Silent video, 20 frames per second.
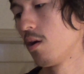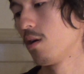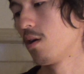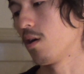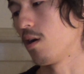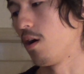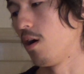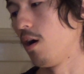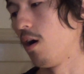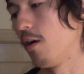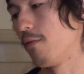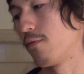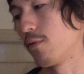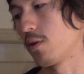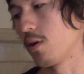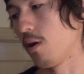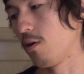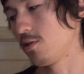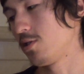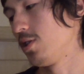uh, for
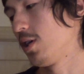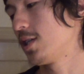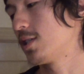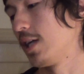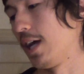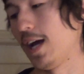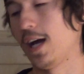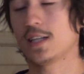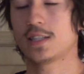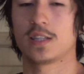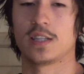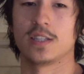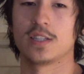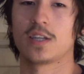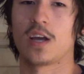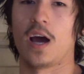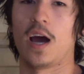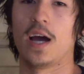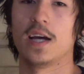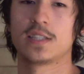Coach Nick to ask these
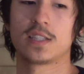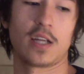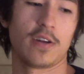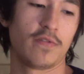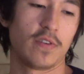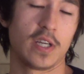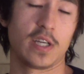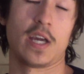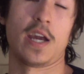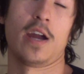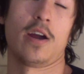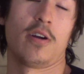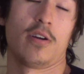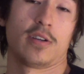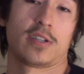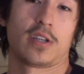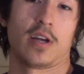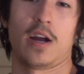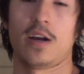guys if he cares.